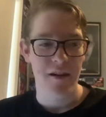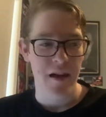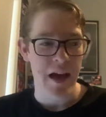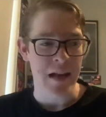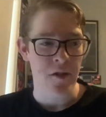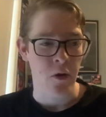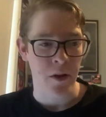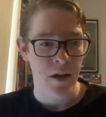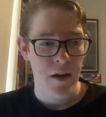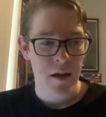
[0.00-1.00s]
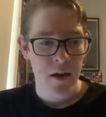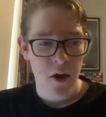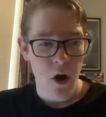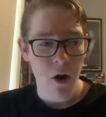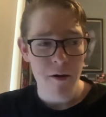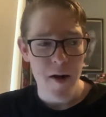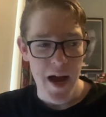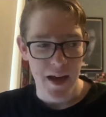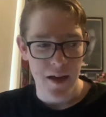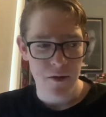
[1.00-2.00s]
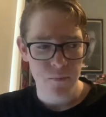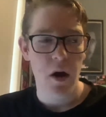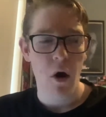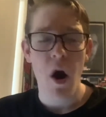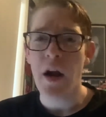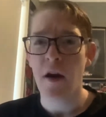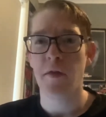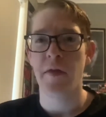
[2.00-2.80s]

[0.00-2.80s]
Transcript: And look, I don't